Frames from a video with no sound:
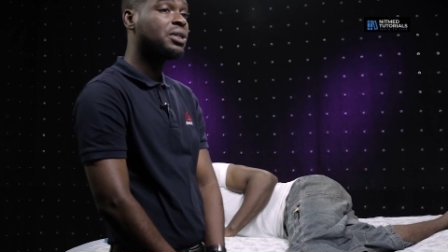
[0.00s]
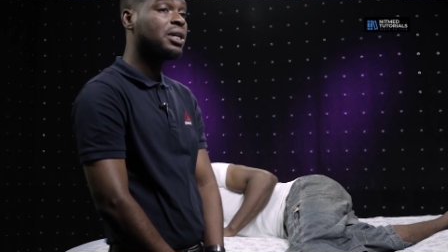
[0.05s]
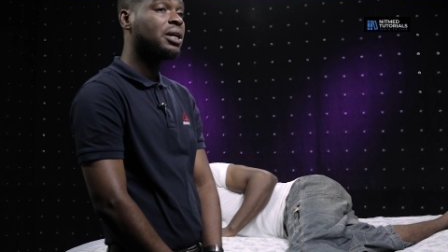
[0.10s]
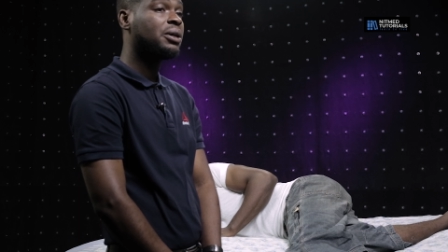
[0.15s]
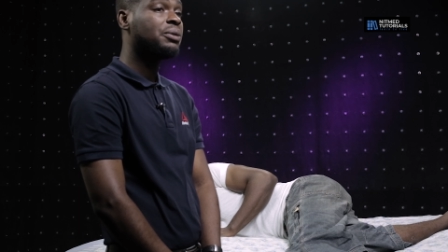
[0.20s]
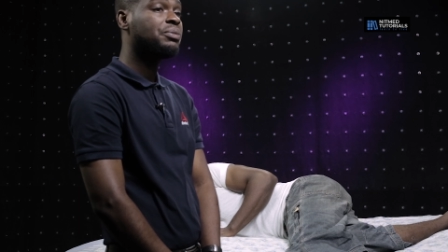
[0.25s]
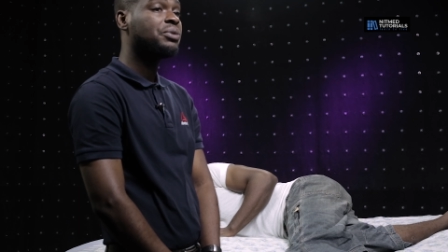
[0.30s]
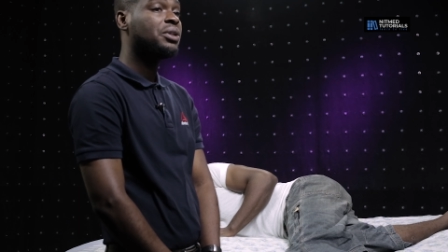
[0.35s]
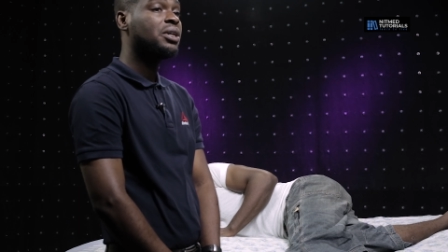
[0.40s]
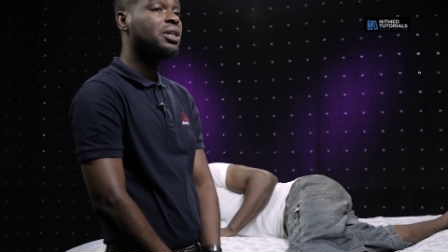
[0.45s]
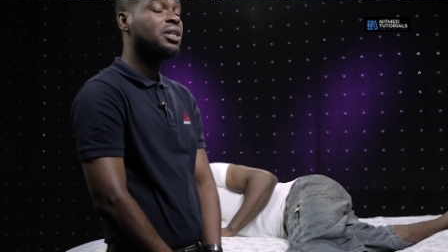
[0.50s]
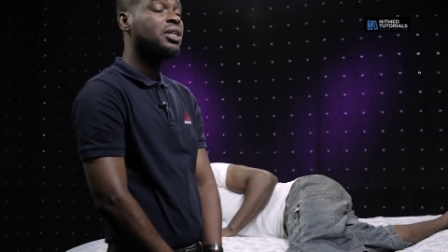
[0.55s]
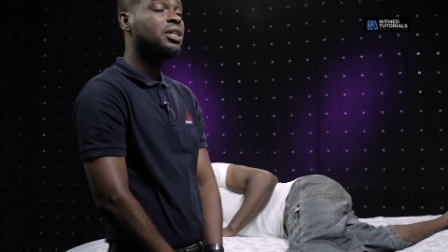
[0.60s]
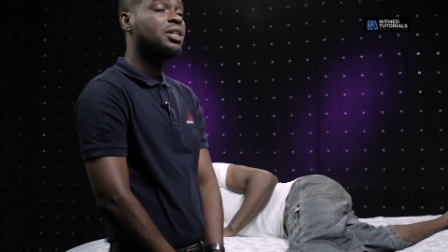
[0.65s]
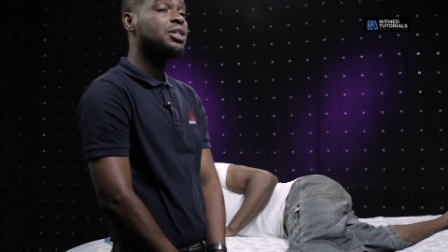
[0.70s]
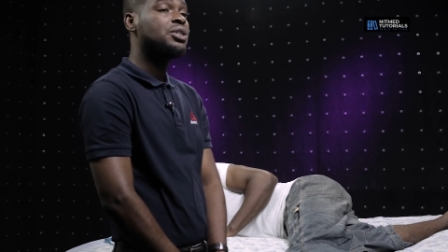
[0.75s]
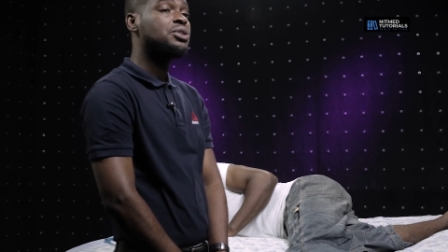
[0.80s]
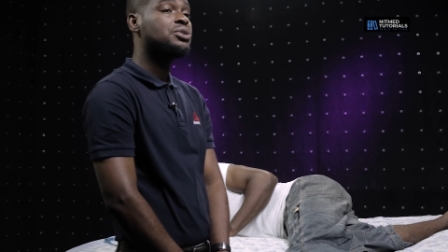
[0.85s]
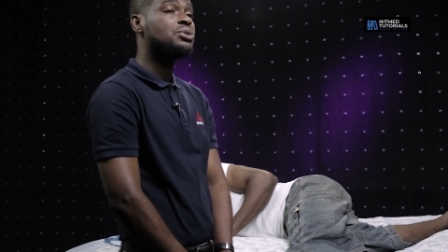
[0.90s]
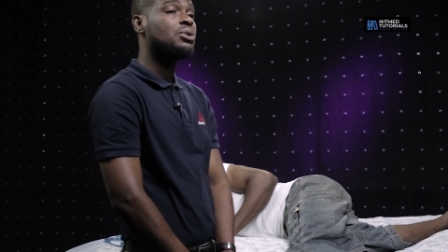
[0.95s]
now
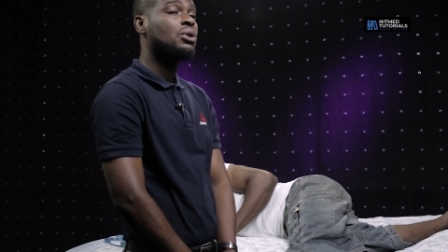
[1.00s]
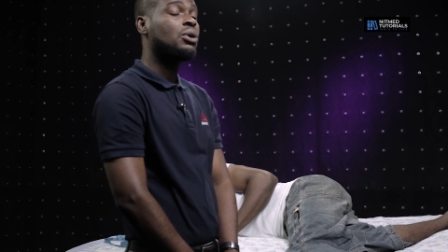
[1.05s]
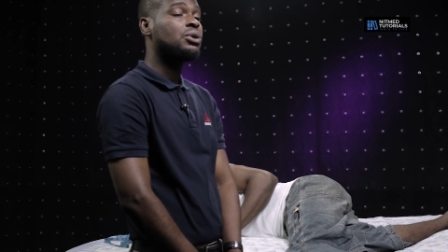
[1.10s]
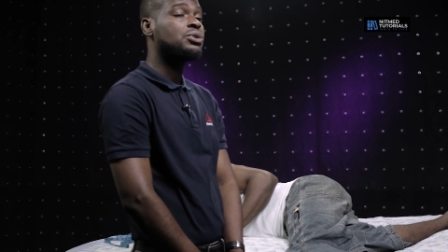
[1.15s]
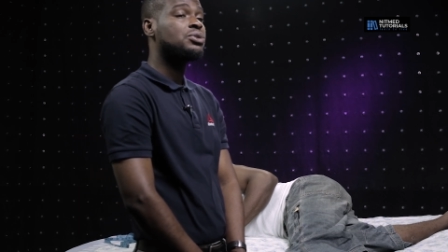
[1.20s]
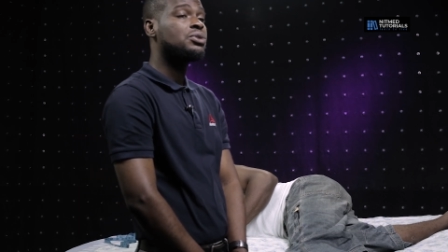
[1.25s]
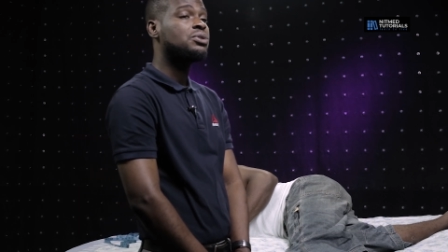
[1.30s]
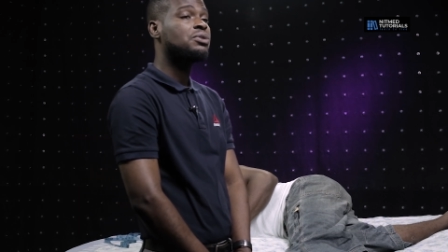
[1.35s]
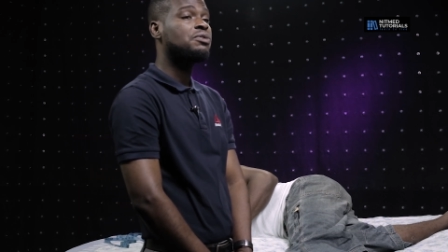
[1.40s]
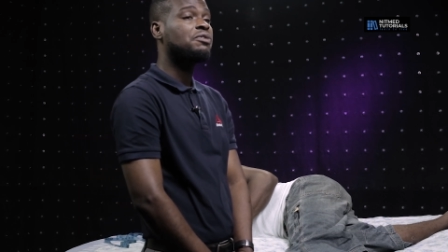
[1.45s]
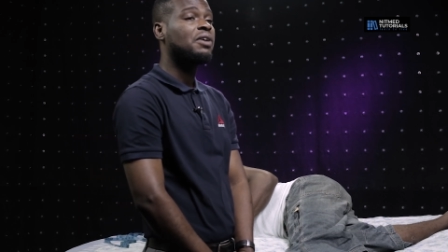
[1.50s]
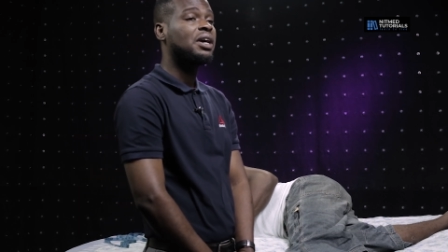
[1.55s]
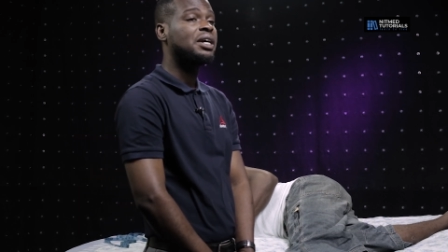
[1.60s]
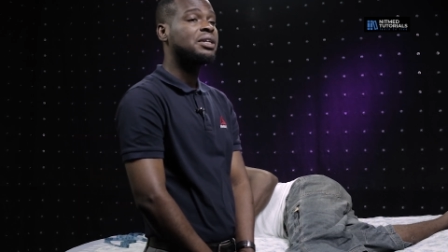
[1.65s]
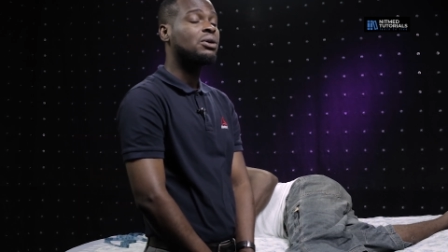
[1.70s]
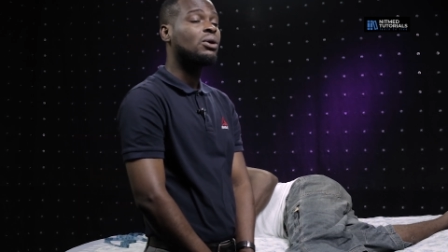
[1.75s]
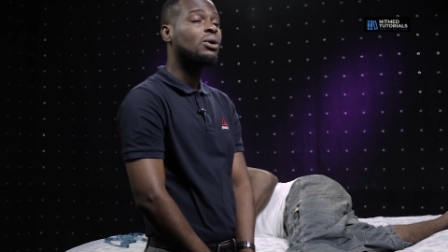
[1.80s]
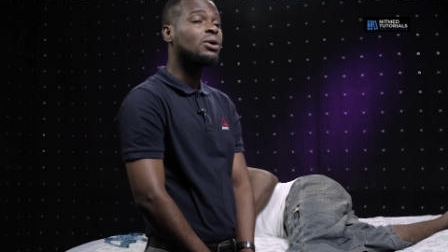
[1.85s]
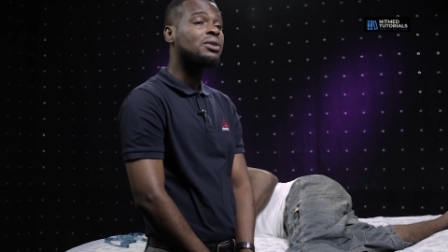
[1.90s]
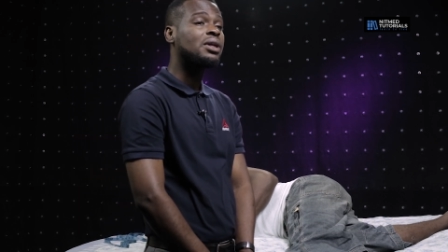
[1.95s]
is to
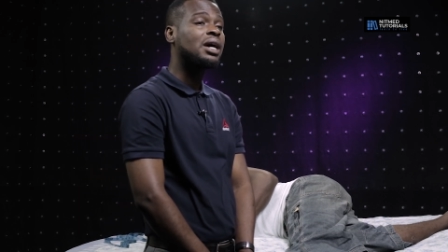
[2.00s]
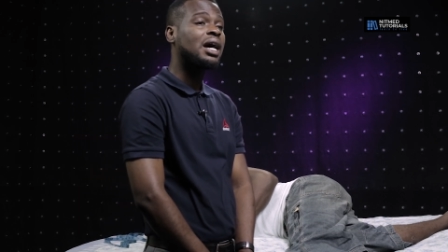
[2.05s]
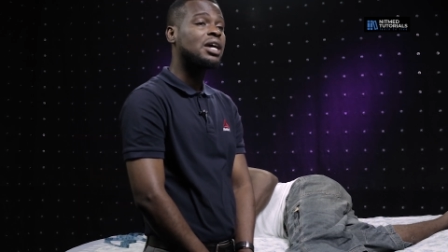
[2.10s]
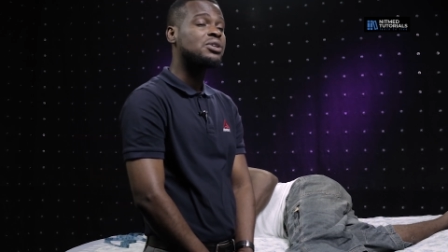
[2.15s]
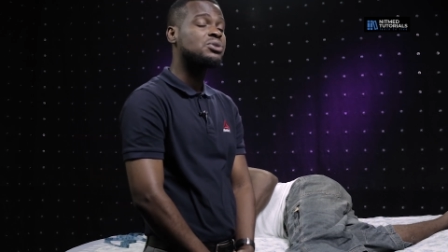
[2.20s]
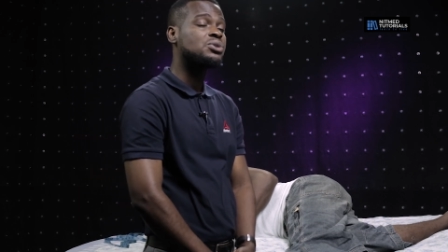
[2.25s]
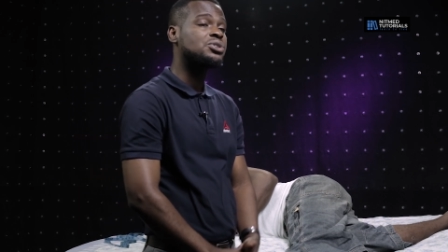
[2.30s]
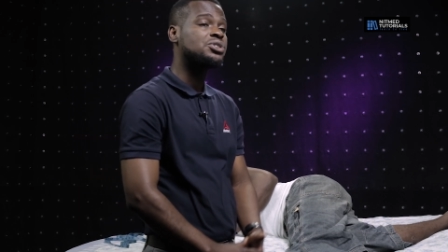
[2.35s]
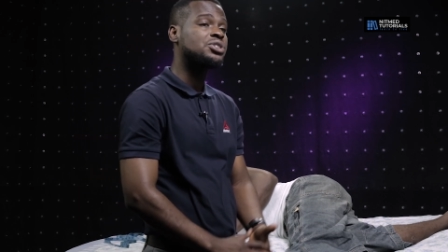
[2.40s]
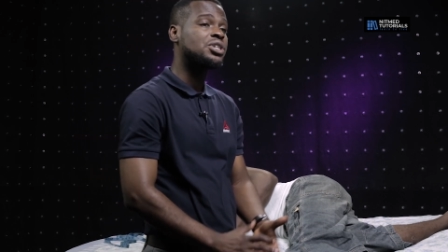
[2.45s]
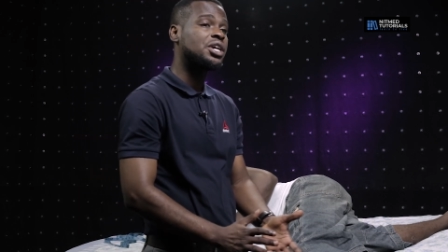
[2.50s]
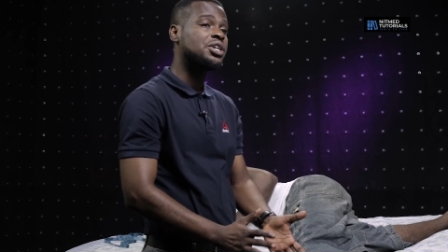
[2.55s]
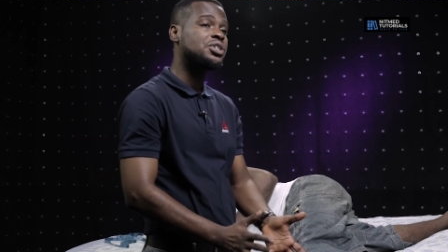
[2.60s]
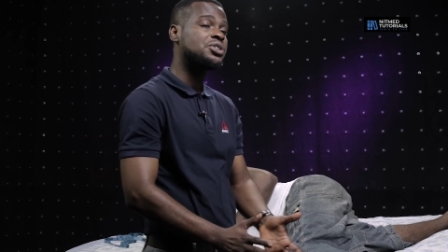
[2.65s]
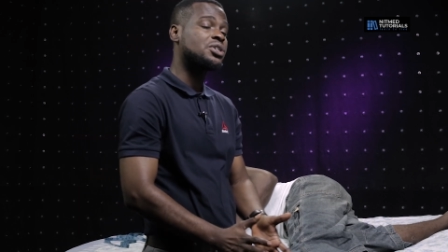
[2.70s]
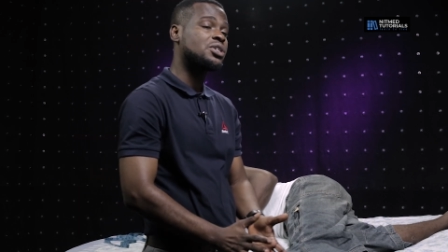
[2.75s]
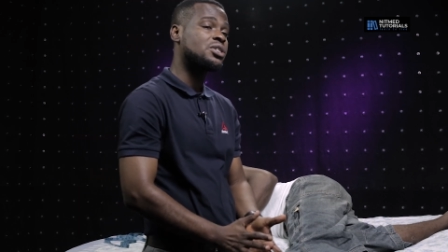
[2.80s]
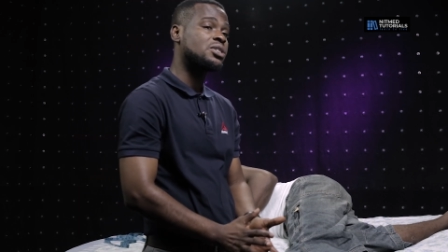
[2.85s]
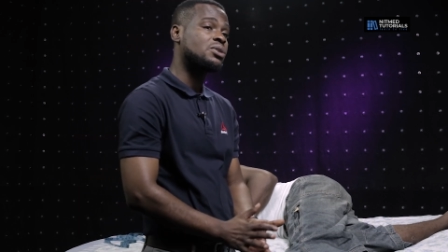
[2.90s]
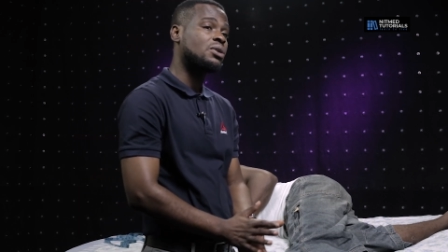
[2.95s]
find other
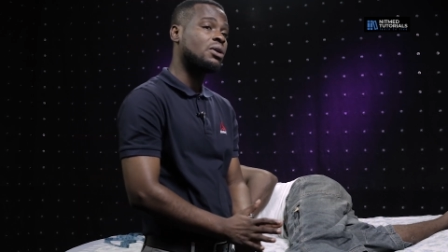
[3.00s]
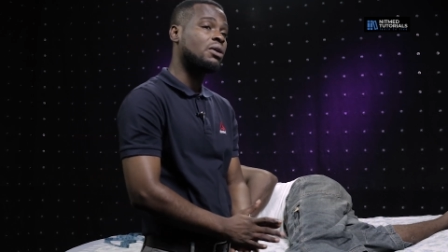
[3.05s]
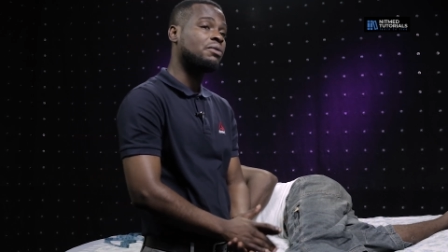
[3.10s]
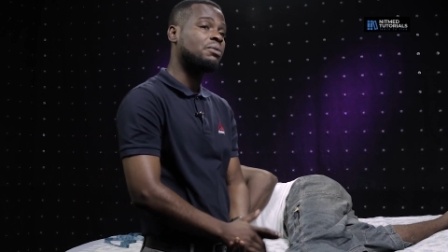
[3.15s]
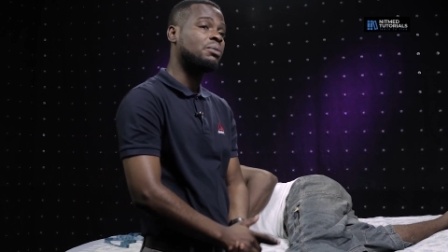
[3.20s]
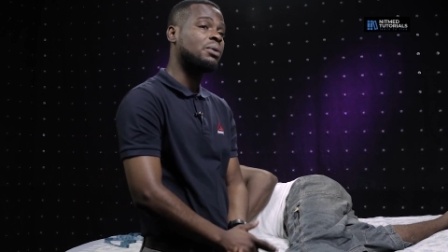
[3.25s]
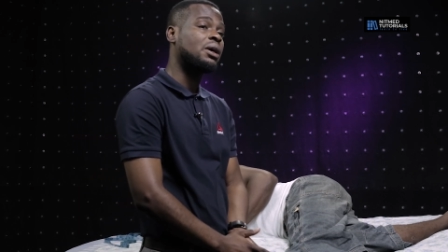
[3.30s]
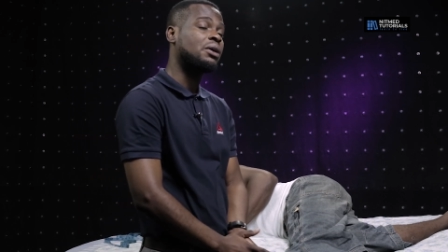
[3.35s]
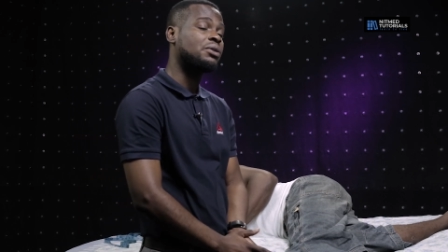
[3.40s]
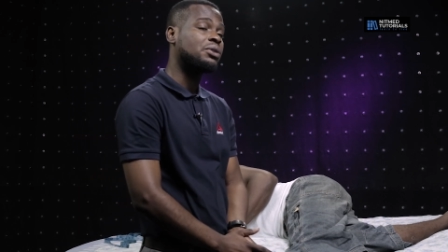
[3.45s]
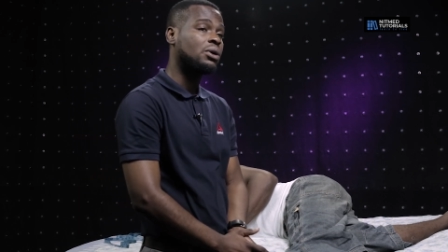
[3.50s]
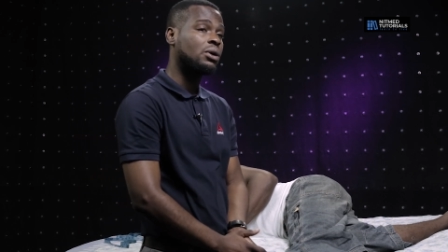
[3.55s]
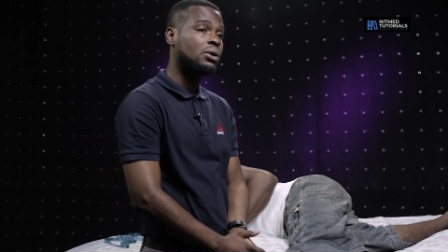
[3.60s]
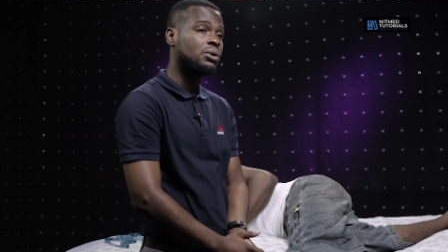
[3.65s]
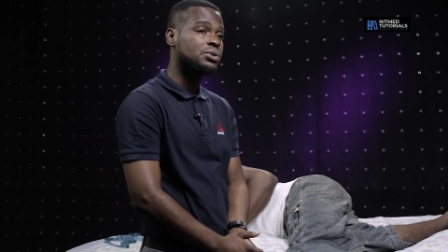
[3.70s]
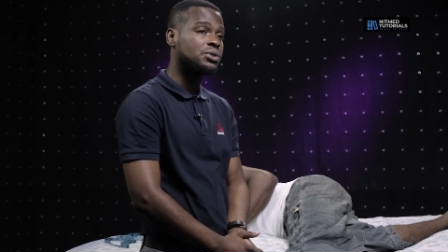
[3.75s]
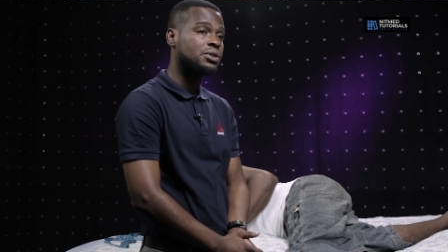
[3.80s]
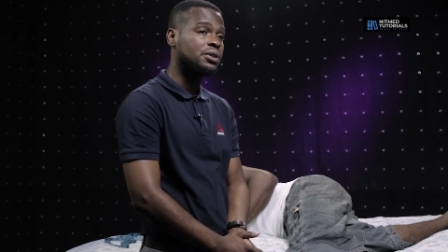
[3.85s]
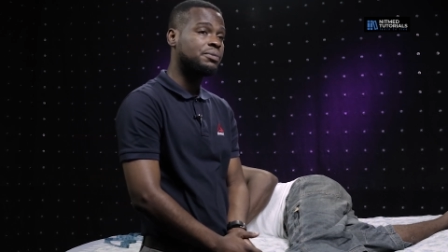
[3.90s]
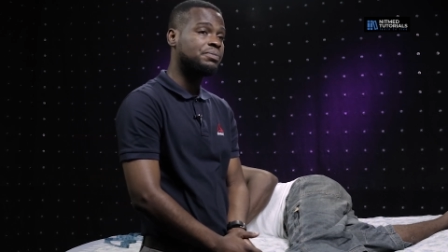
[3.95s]
associations about the
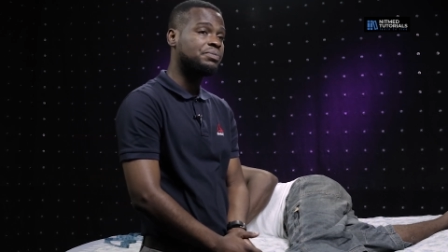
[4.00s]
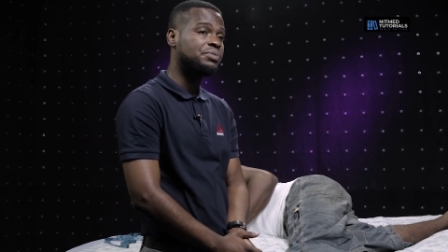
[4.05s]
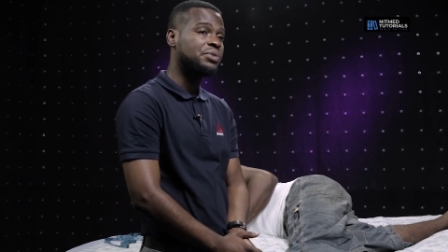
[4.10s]
ulcer.